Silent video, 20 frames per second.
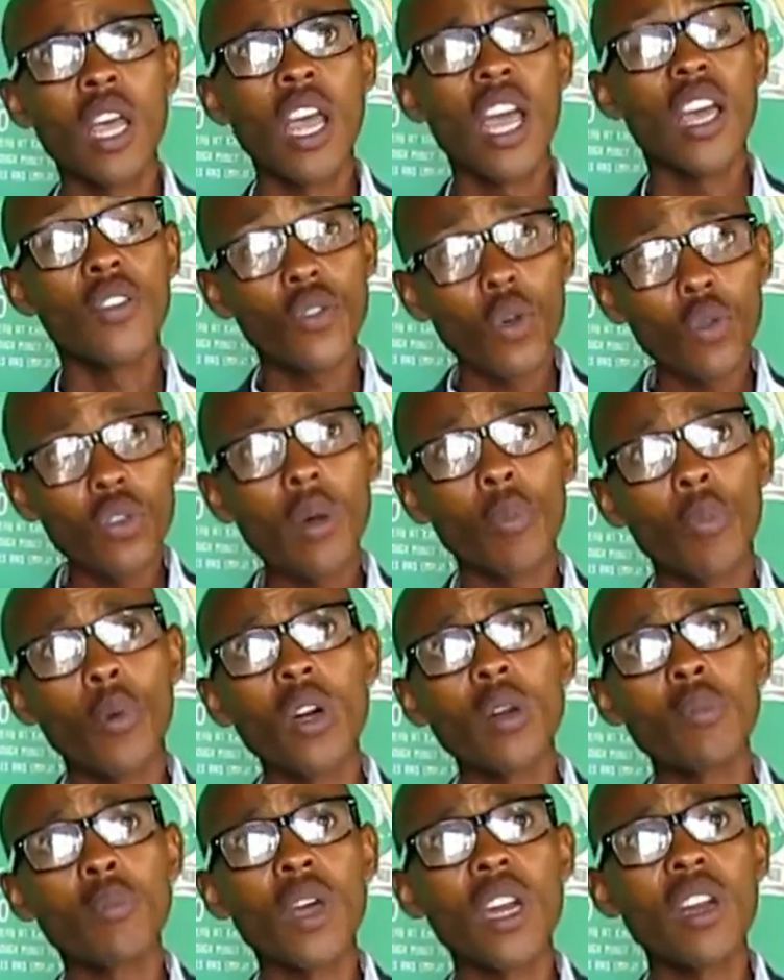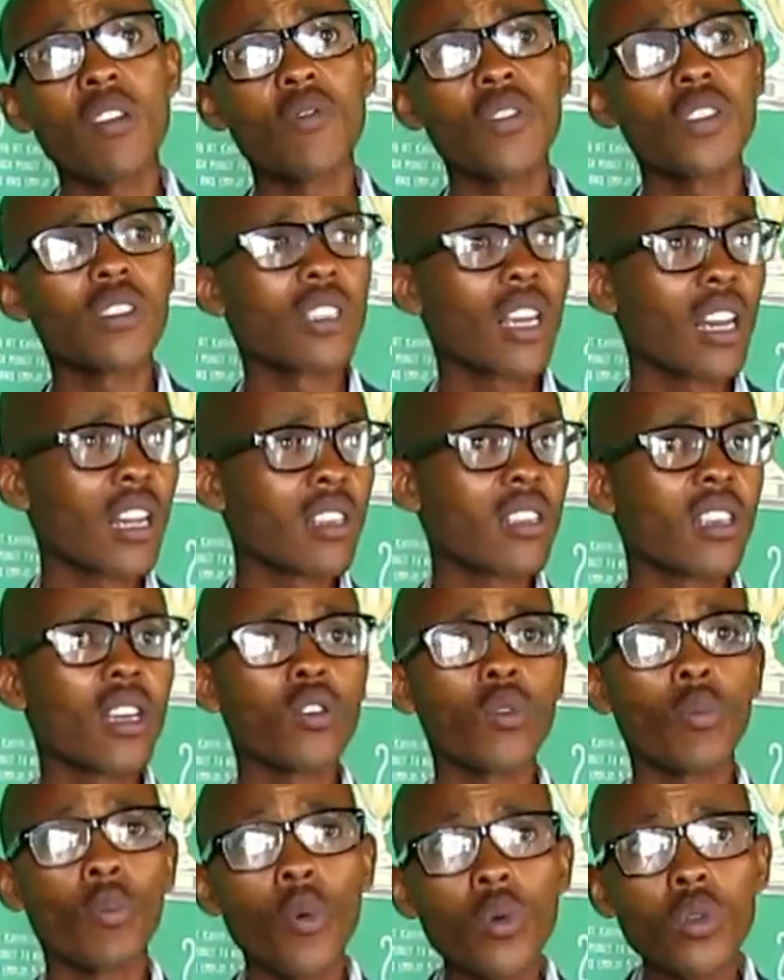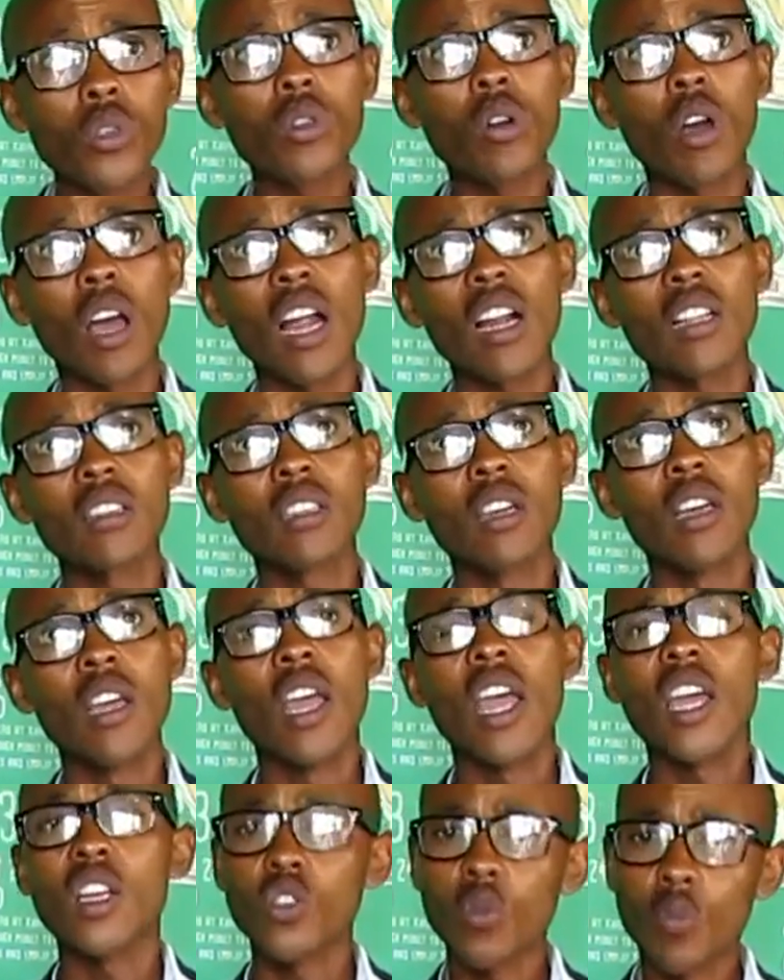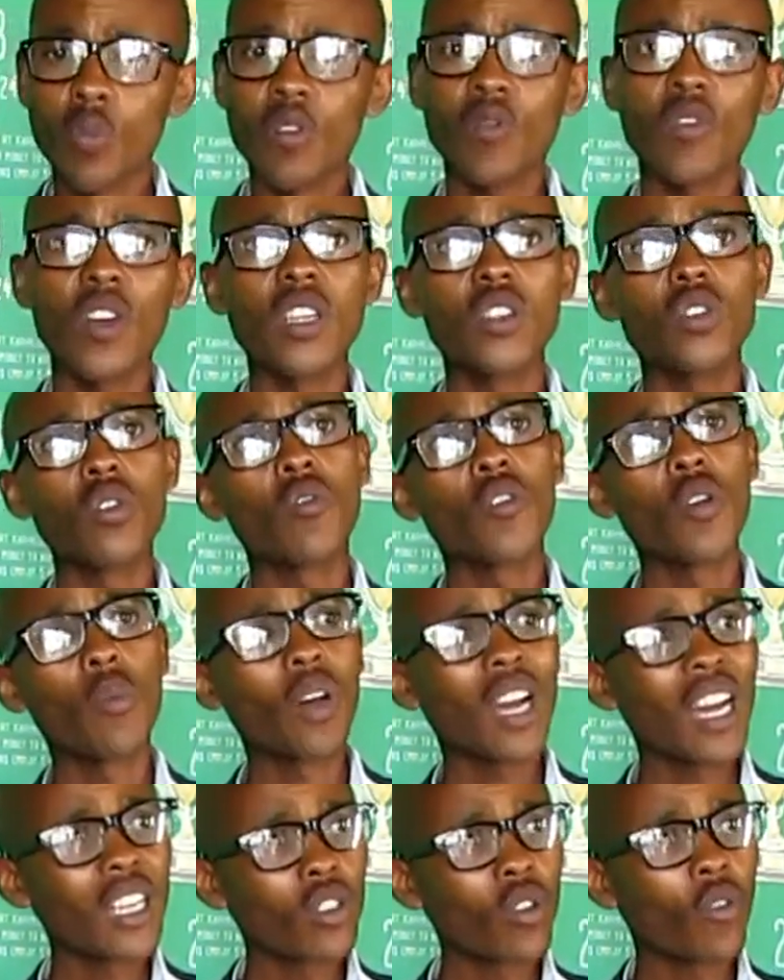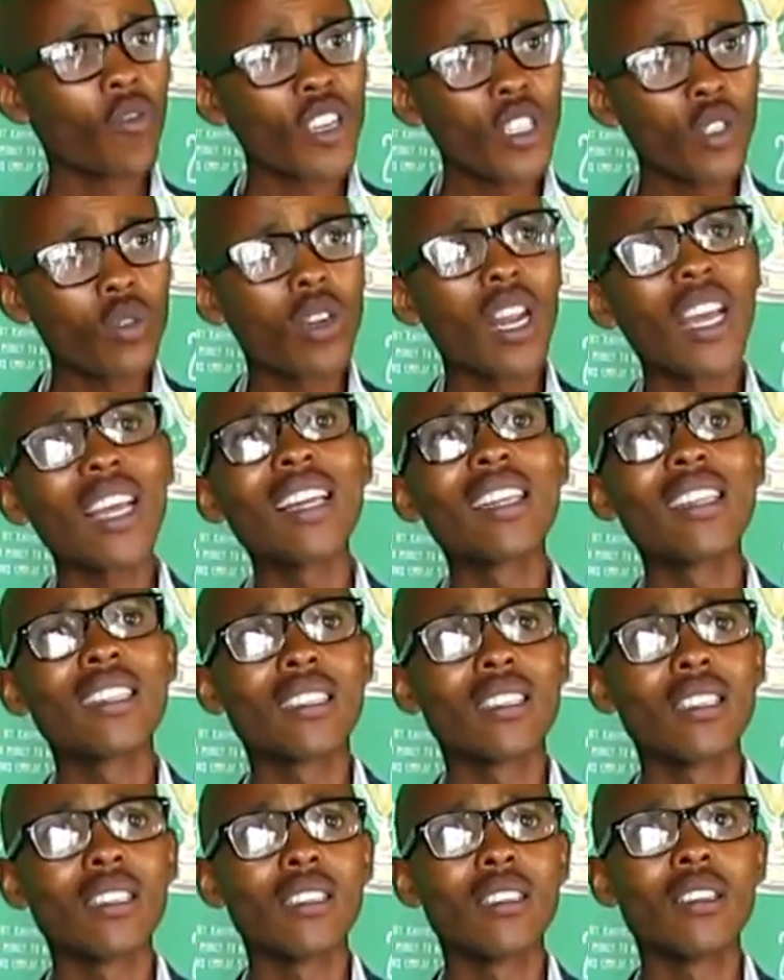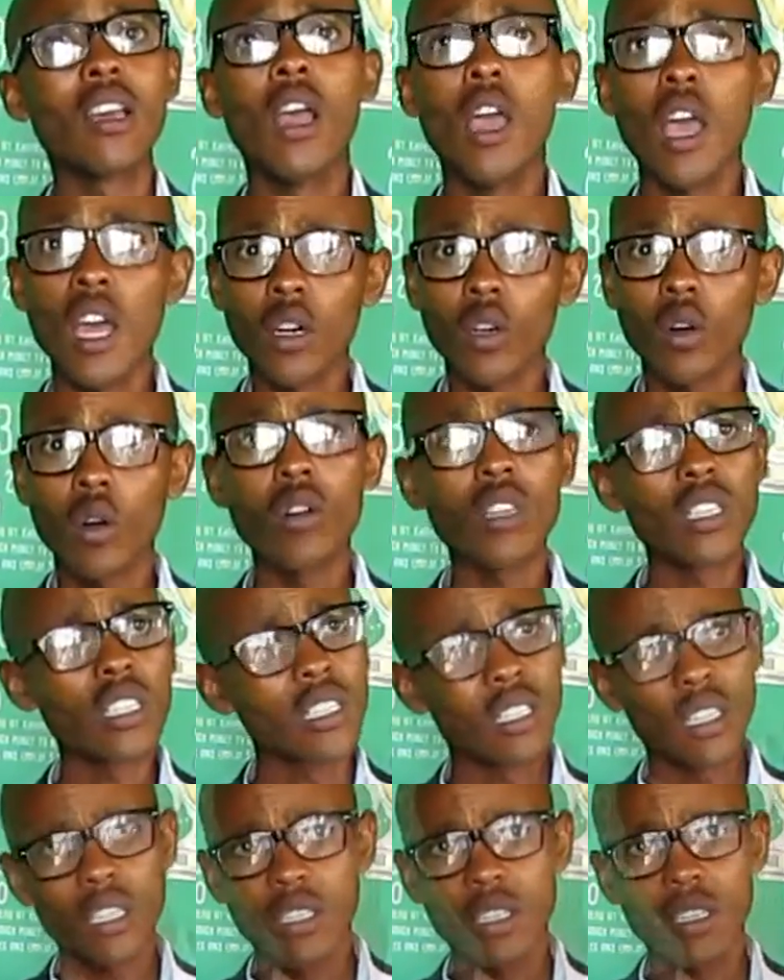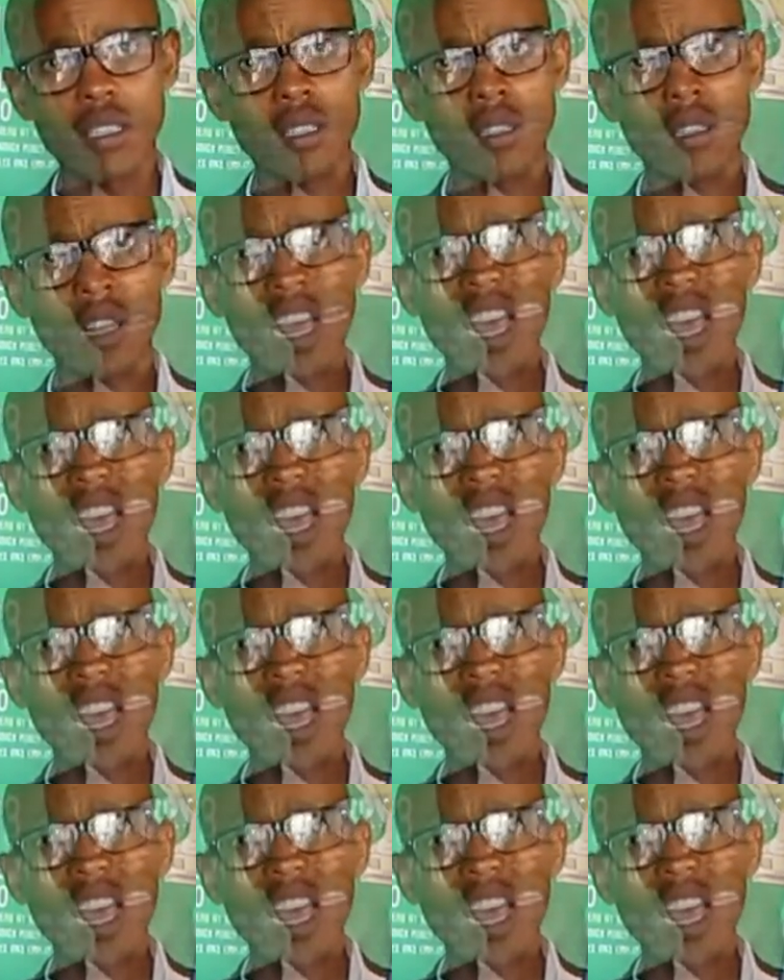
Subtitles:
and those are body benefits that are there to boost your health and to prevent you from cardiovascular illnesses and chronic diseases.